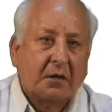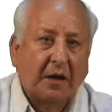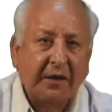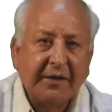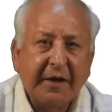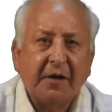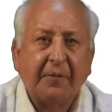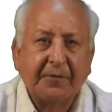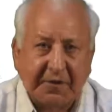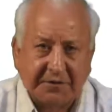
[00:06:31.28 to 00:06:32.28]
Coloring
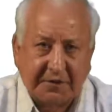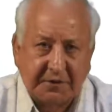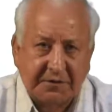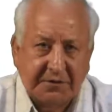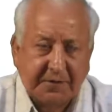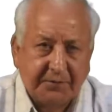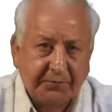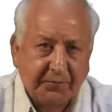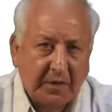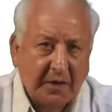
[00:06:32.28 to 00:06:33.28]
of crystals
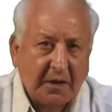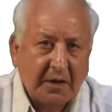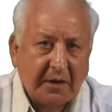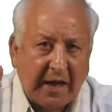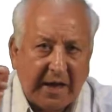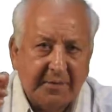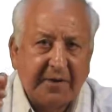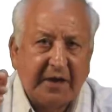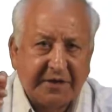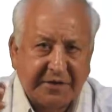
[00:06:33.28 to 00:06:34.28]
can
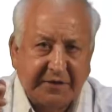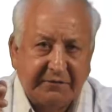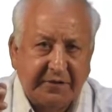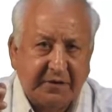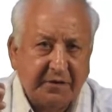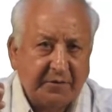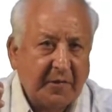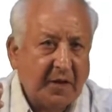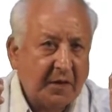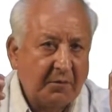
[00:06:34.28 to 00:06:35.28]
be achieved
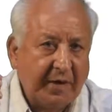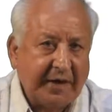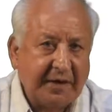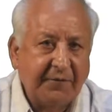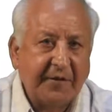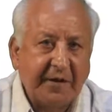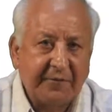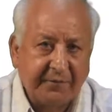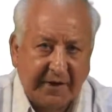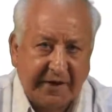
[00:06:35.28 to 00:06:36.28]
by
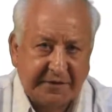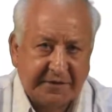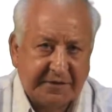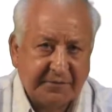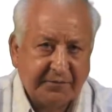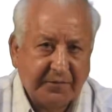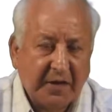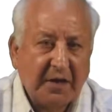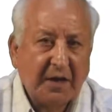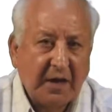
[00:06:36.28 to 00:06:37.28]
different ways,
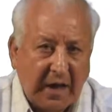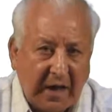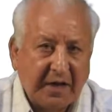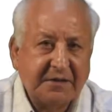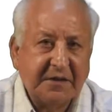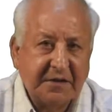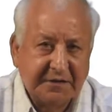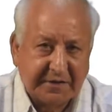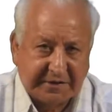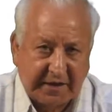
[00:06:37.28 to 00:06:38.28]
as is
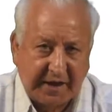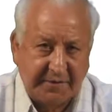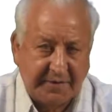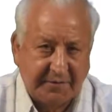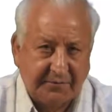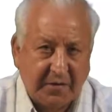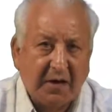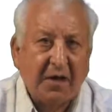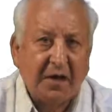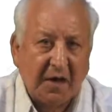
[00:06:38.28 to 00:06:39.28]
described.
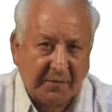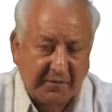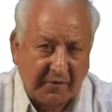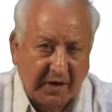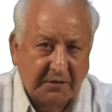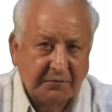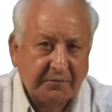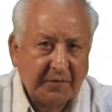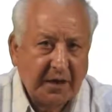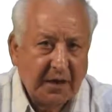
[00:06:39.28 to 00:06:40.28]
Number one,
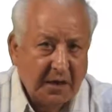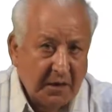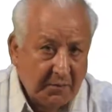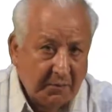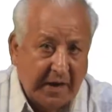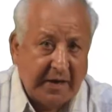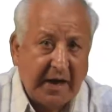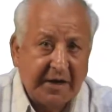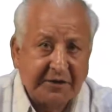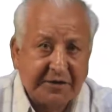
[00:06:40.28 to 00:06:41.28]
by
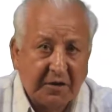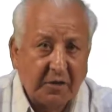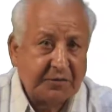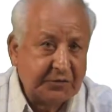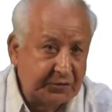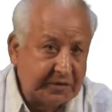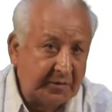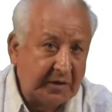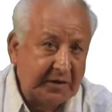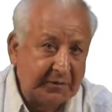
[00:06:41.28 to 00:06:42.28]
addition of
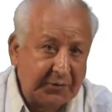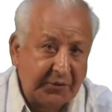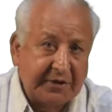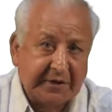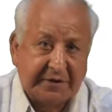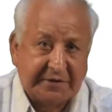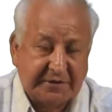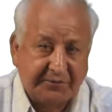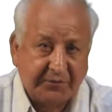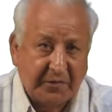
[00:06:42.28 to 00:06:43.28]
suitable
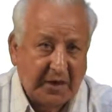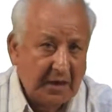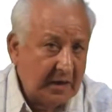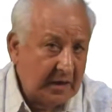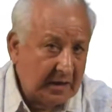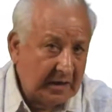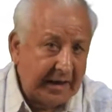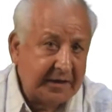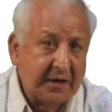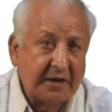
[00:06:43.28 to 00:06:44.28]
impurities
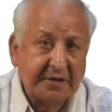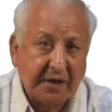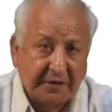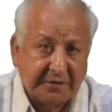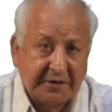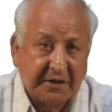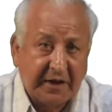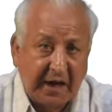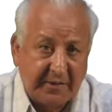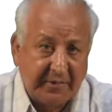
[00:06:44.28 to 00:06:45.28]
like transition
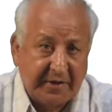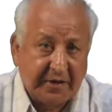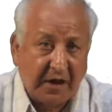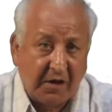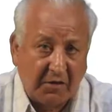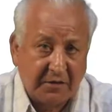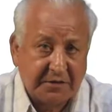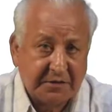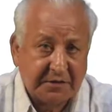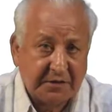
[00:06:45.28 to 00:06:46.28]
element
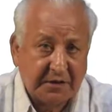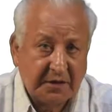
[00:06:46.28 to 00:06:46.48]
ions